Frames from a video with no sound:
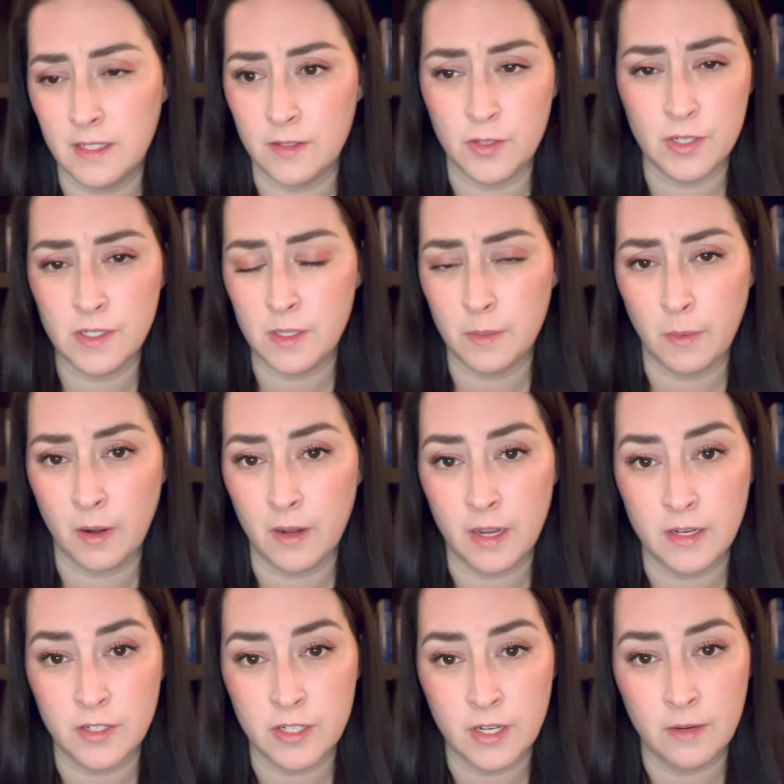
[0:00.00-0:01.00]
and just the market
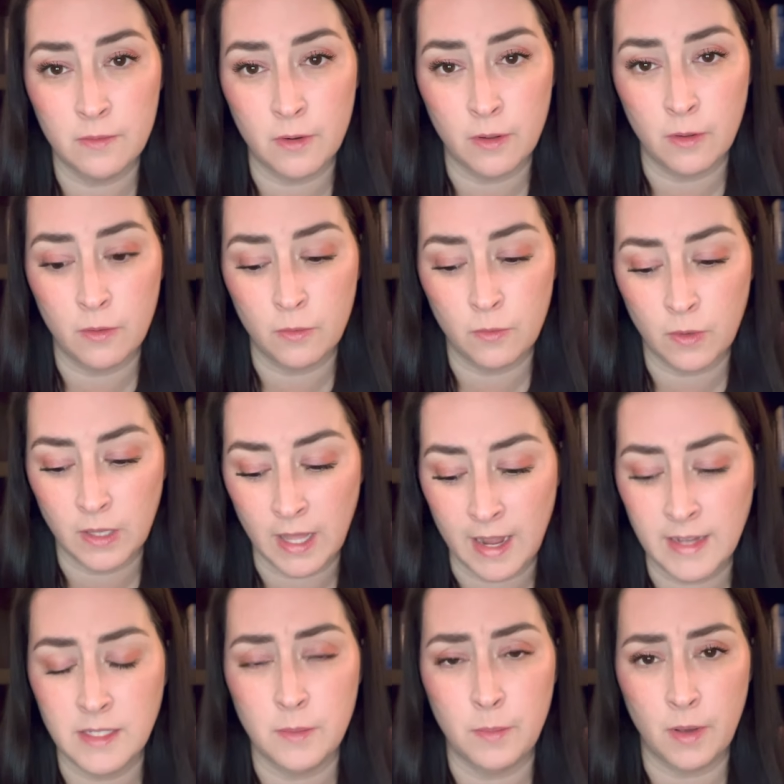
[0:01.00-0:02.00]
in general
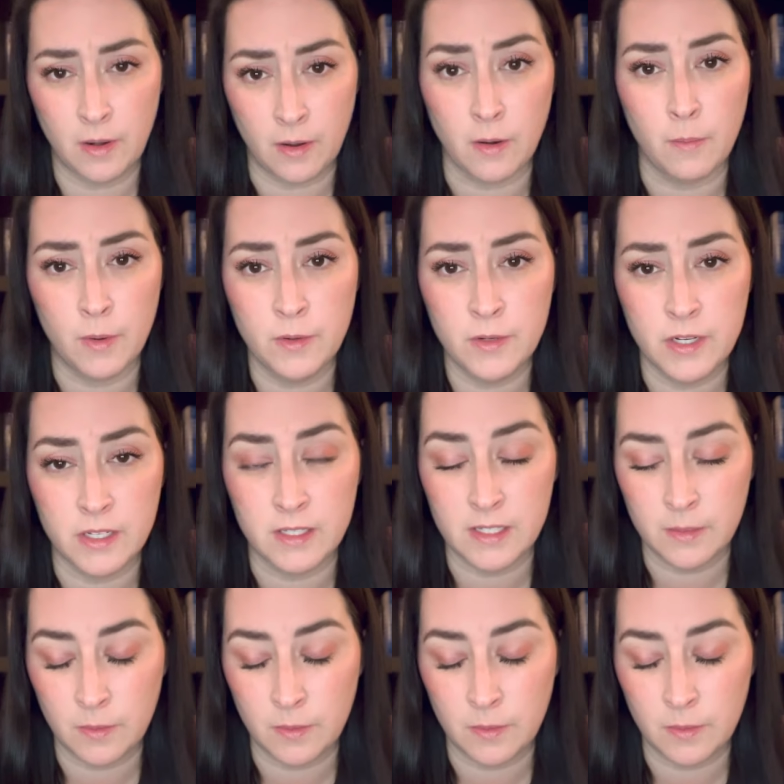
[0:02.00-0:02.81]
relies upon our emotions.